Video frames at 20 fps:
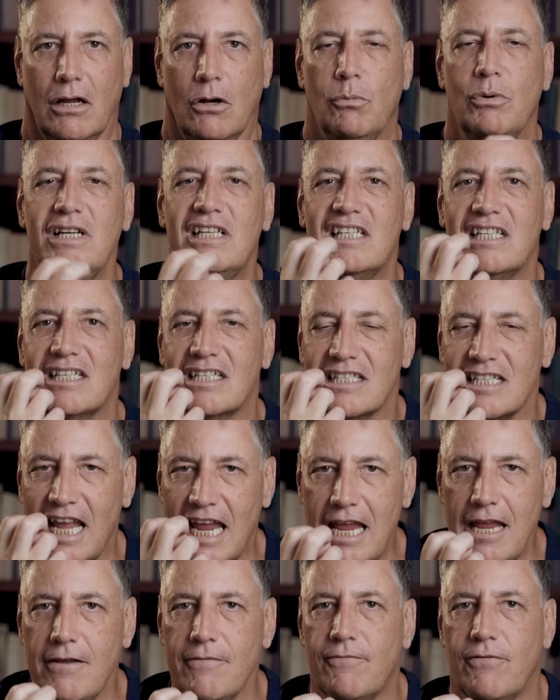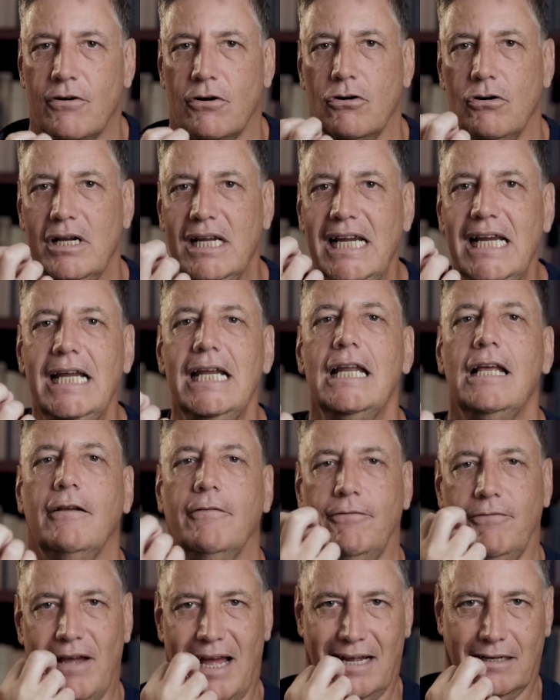We savor eating
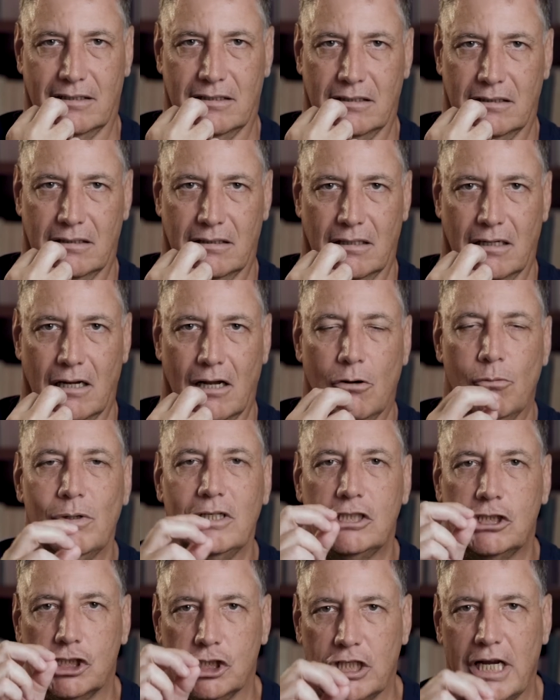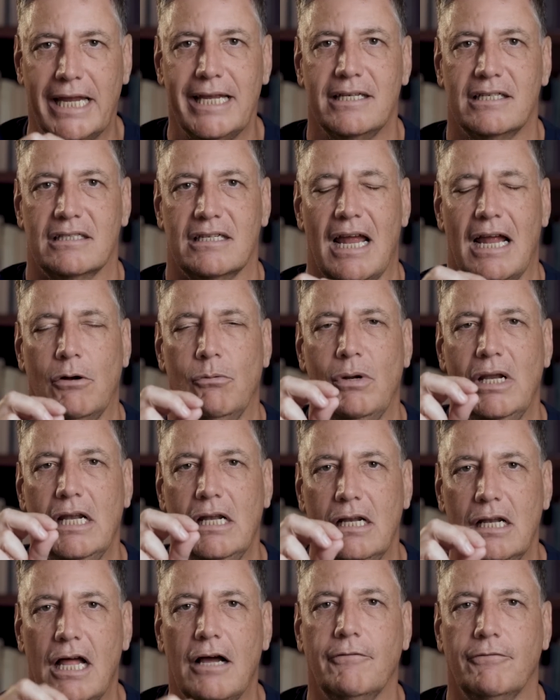fat. We chased and we
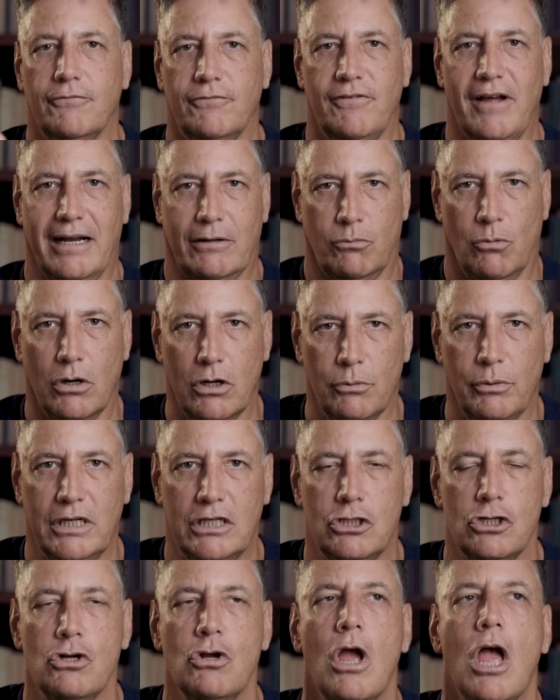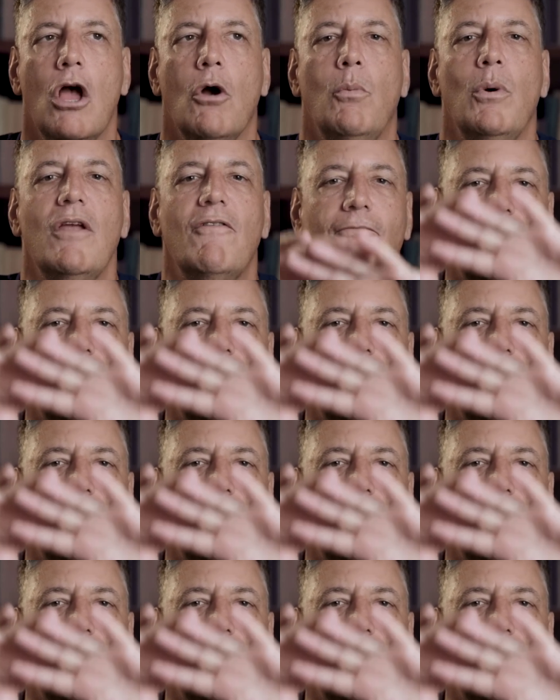loved fat. What do we do? We